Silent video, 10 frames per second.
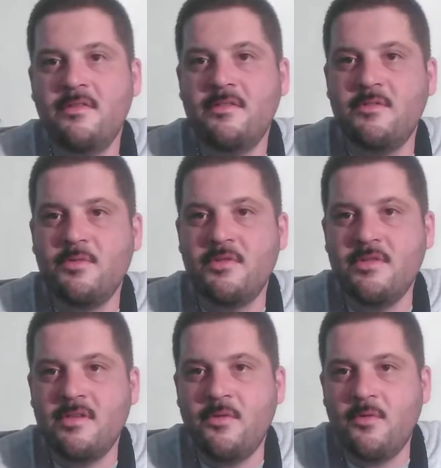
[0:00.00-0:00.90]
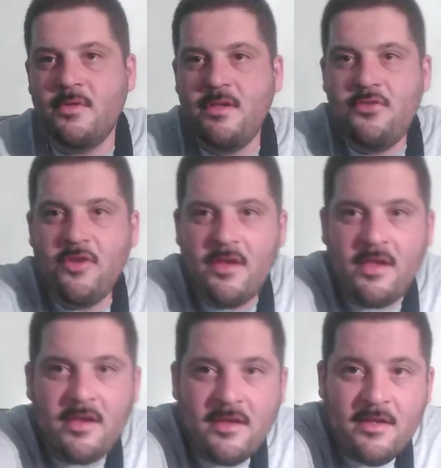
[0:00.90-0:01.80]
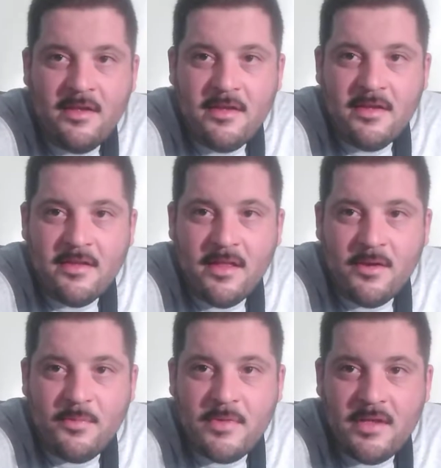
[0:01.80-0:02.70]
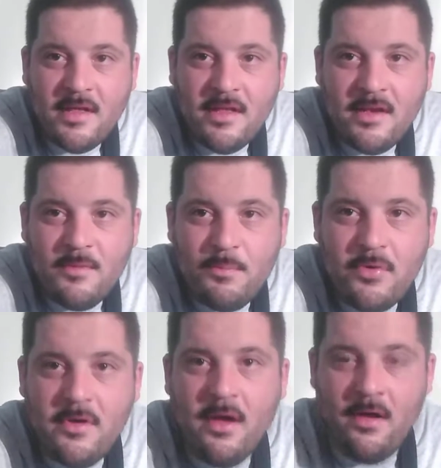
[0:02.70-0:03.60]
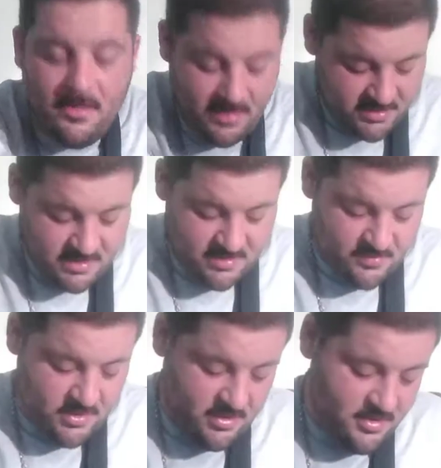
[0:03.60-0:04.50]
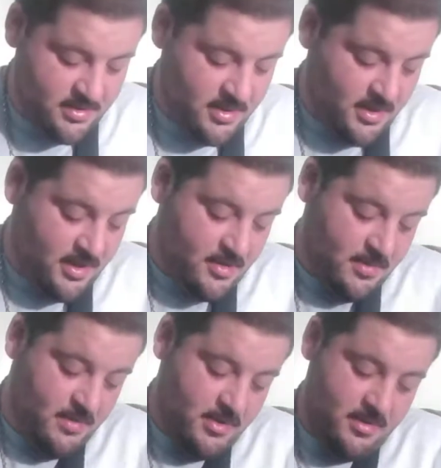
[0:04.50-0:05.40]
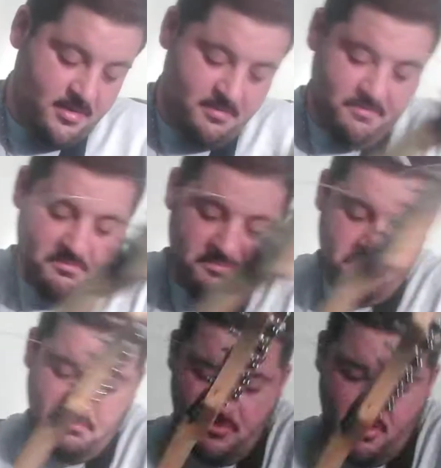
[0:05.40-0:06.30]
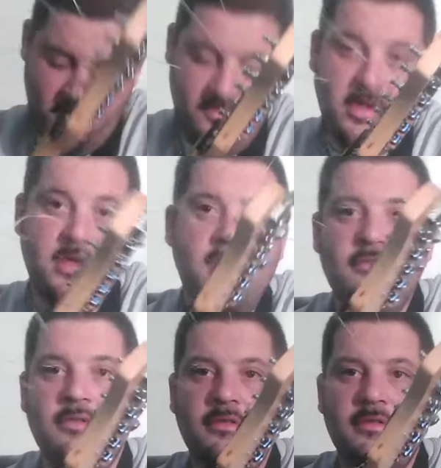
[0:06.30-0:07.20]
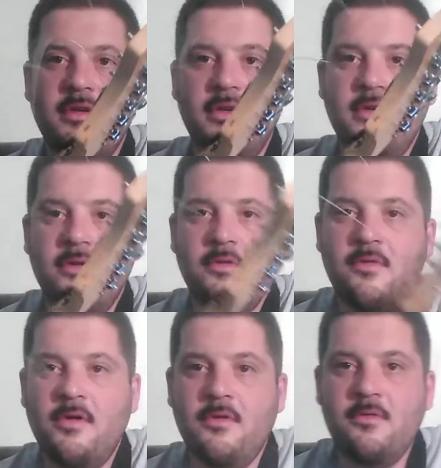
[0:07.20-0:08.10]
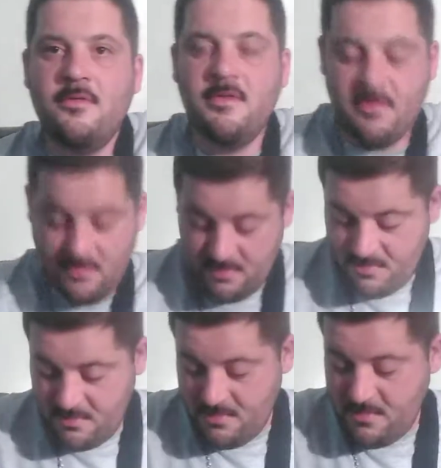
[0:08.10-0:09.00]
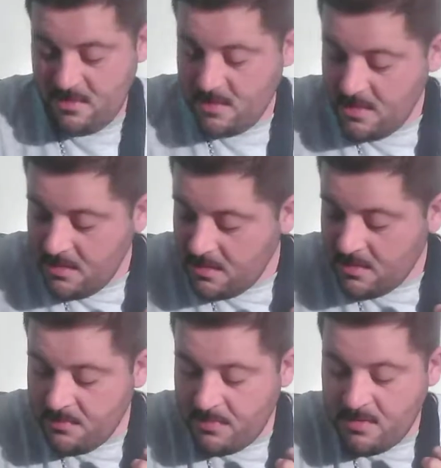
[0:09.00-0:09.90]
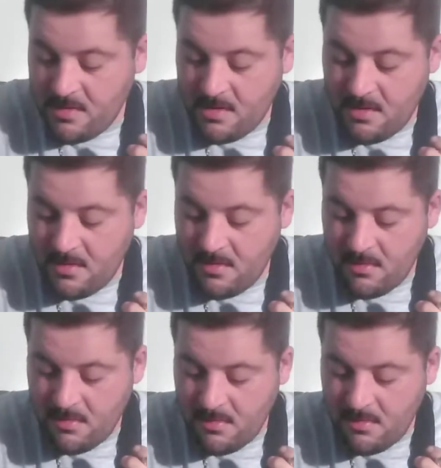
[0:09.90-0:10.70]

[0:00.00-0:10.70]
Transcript: This was just an old keychain that'll be getting put on there somewhere. Maybe over here, or who knows? Put it here.